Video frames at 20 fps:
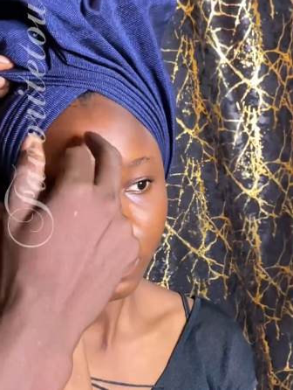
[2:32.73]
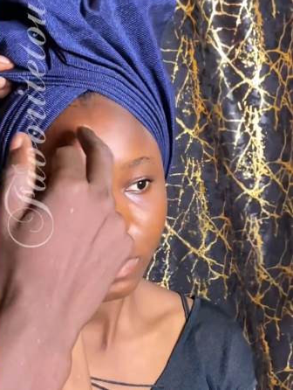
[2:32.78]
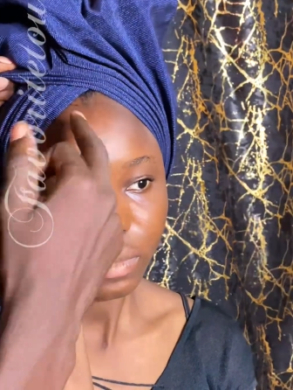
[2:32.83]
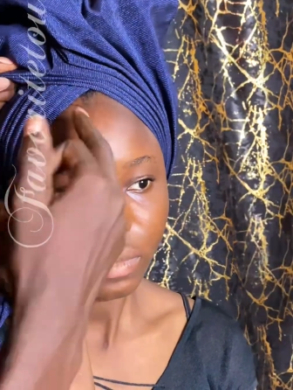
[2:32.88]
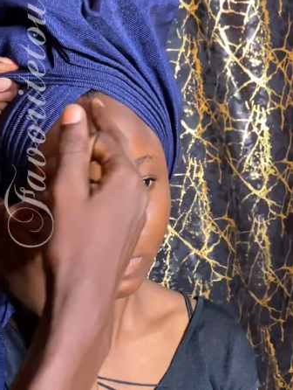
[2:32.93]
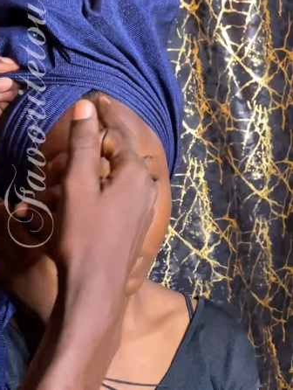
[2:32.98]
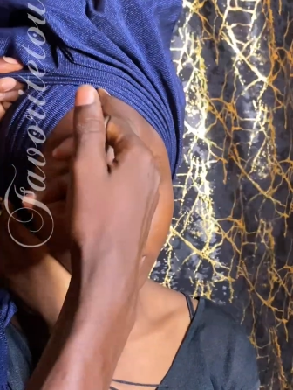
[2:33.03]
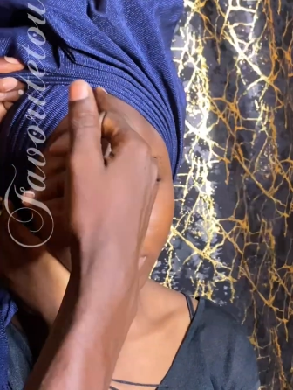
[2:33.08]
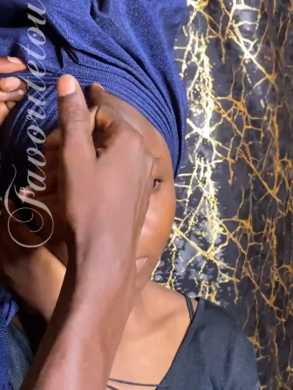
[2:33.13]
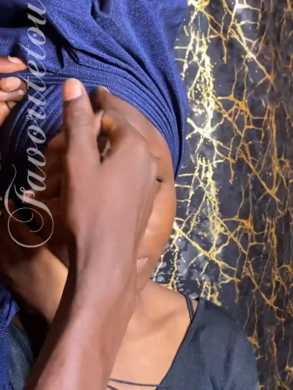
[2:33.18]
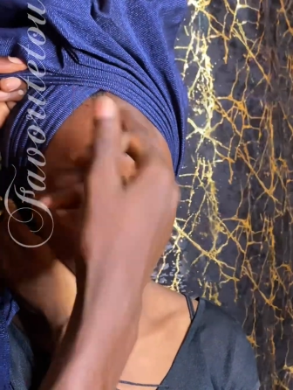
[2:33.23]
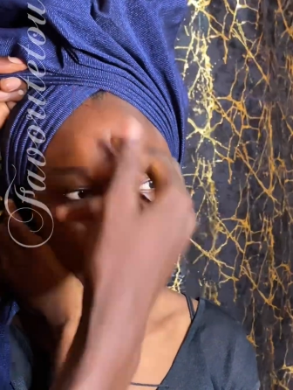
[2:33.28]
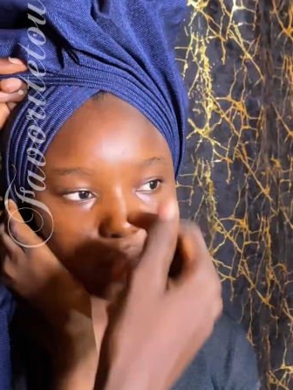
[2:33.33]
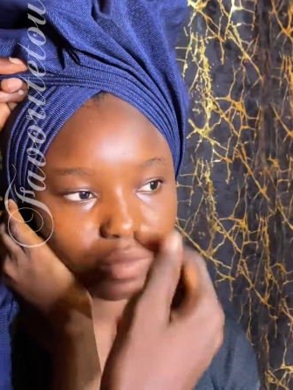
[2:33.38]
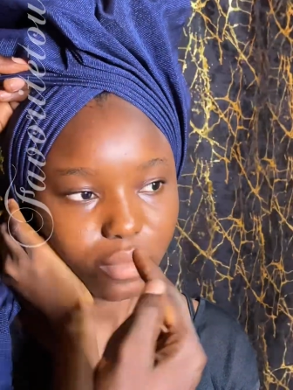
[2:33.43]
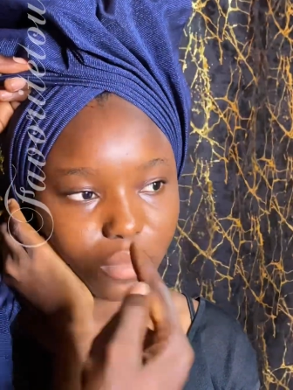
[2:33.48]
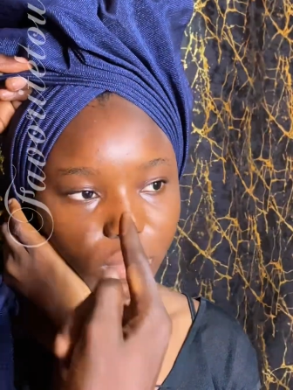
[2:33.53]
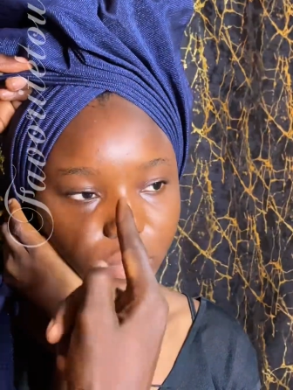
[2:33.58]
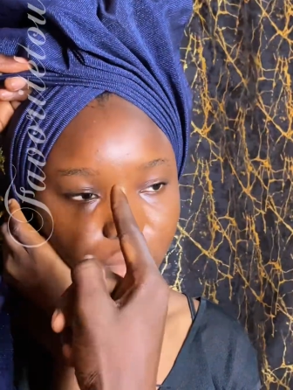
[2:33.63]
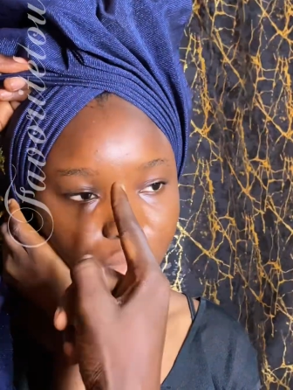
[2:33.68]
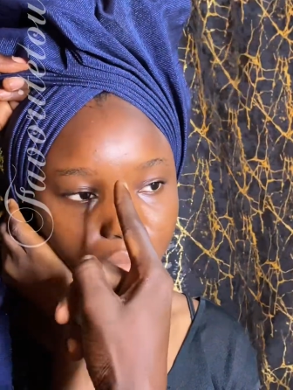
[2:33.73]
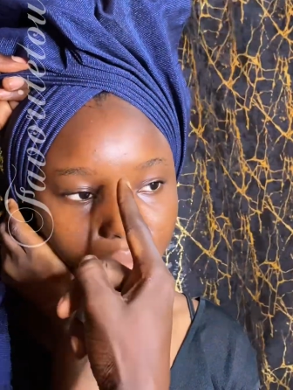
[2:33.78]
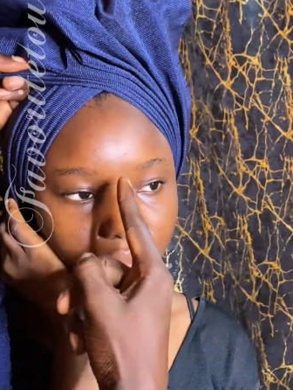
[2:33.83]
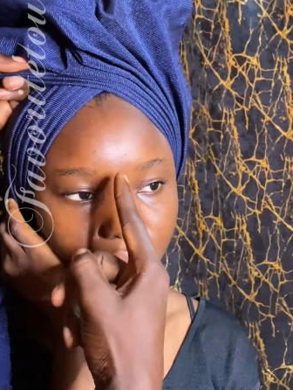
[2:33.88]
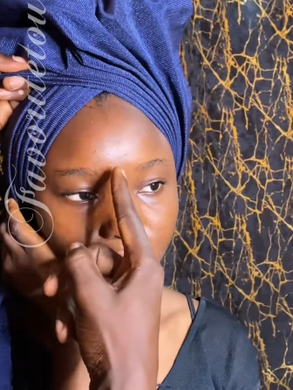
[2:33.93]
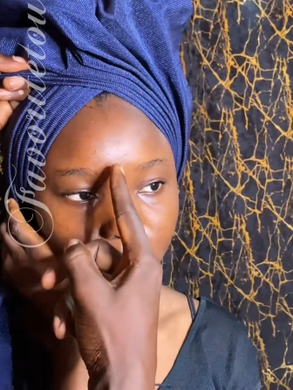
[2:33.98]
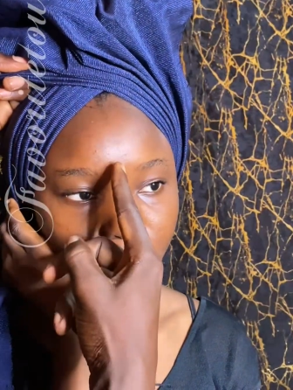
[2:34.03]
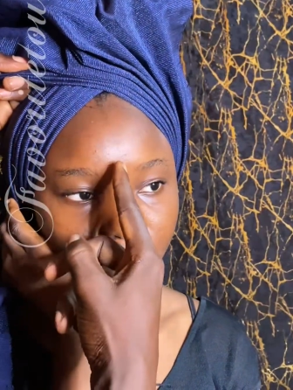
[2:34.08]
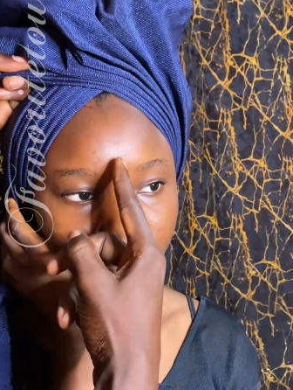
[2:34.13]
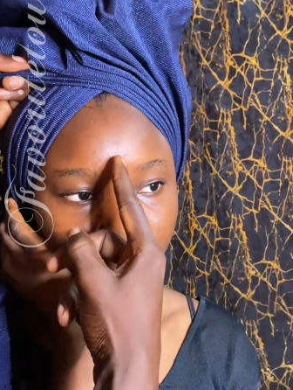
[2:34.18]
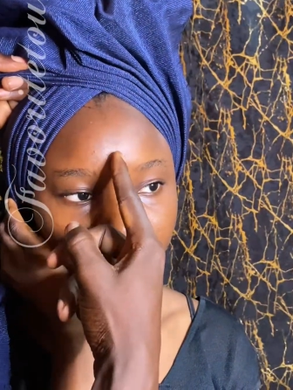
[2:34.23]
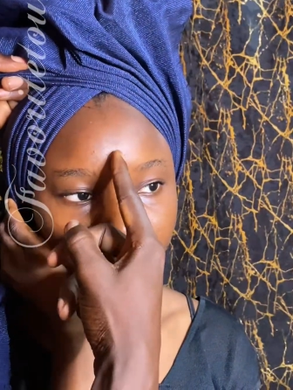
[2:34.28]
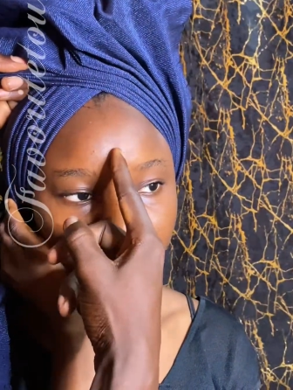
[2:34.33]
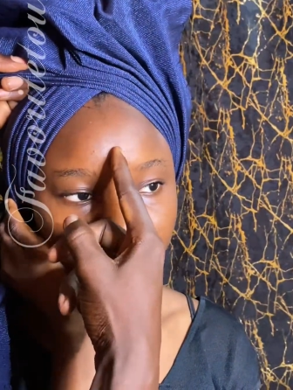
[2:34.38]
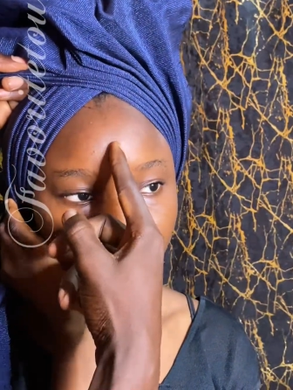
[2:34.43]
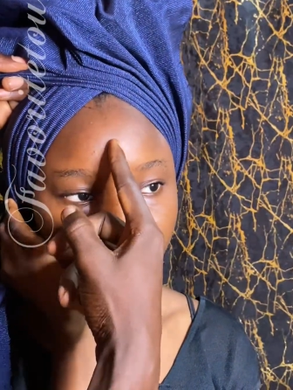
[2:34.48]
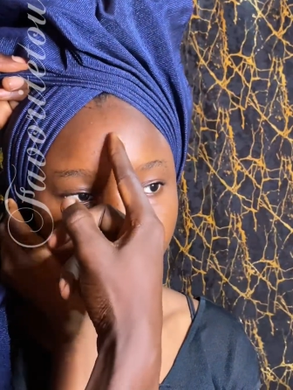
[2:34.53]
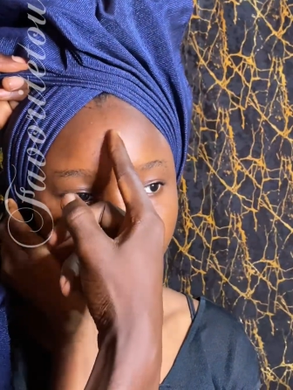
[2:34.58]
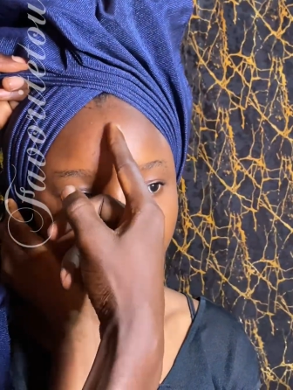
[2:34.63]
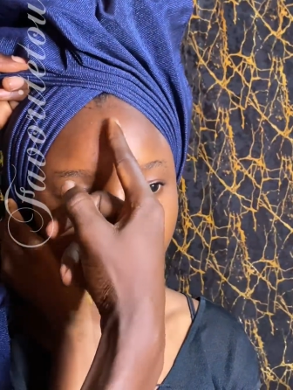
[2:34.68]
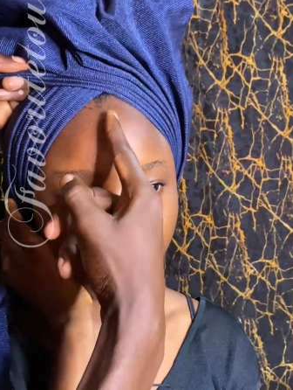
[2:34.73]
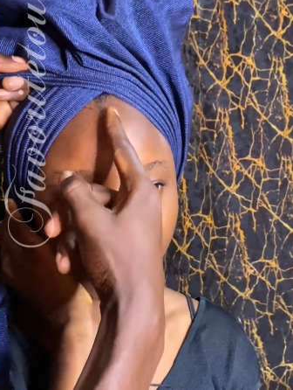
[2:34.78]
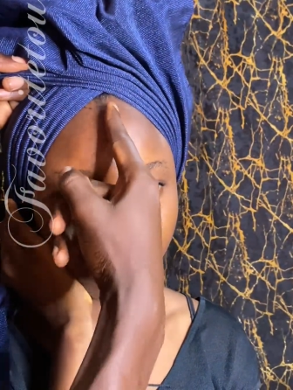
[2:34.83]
45. I'm placing it on